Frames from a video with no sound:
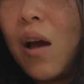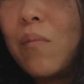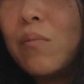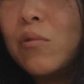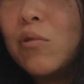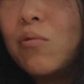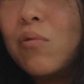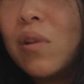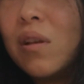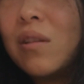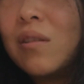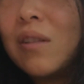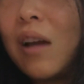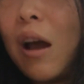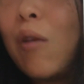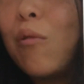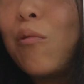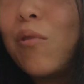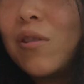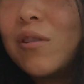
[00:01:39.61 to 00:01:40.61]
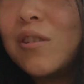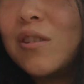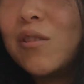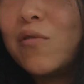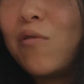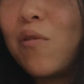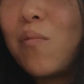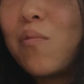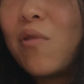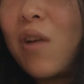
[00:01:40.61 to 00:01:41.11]
I'm doing downward
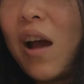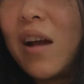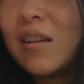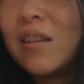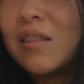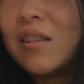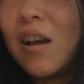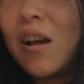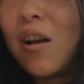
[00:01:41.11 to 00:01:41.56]
just for practice.